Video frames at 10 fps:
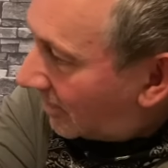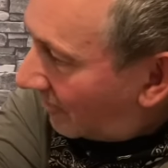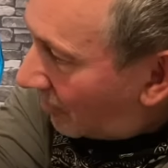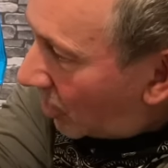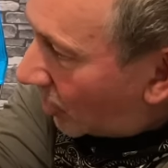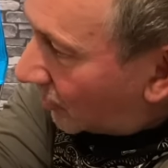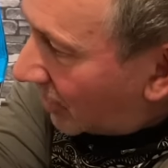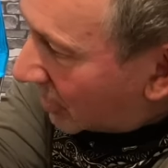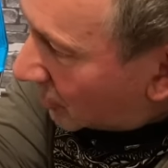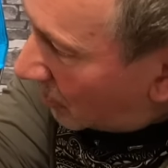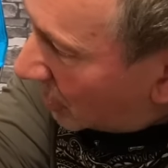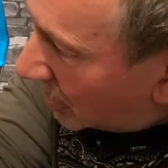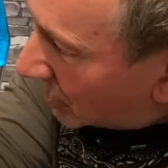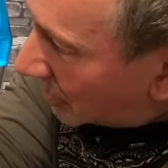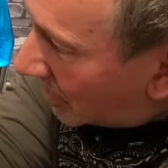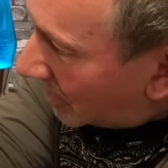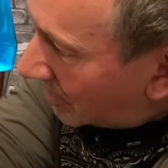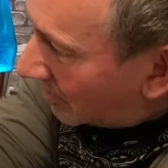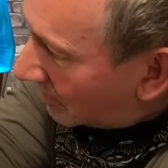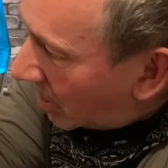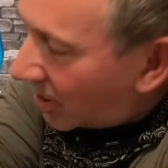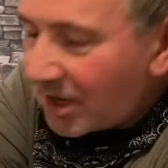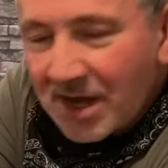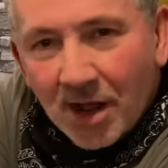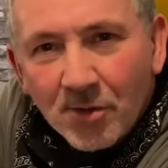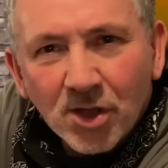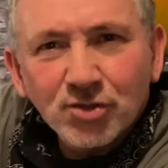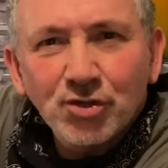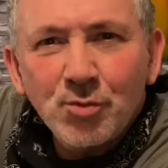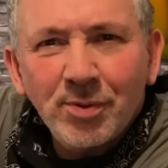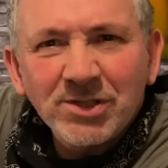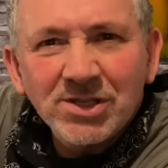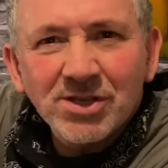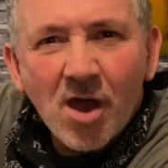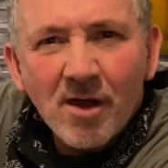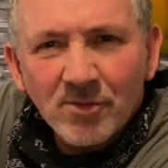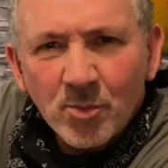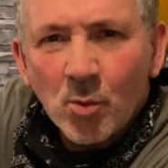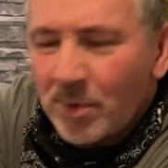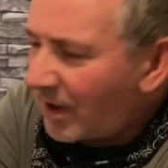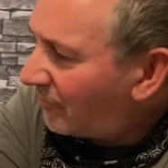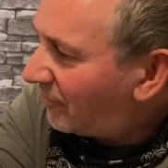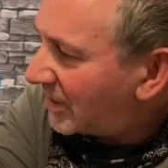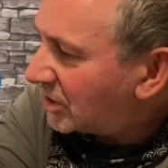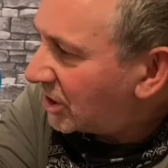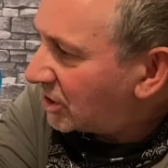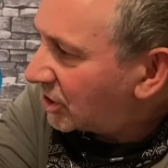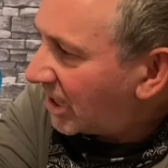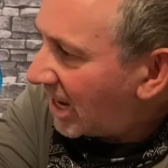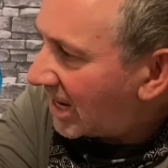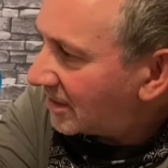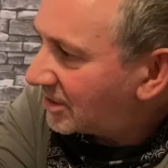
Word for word: if we look at this, which is you know, a super desirable bit of vintage kit.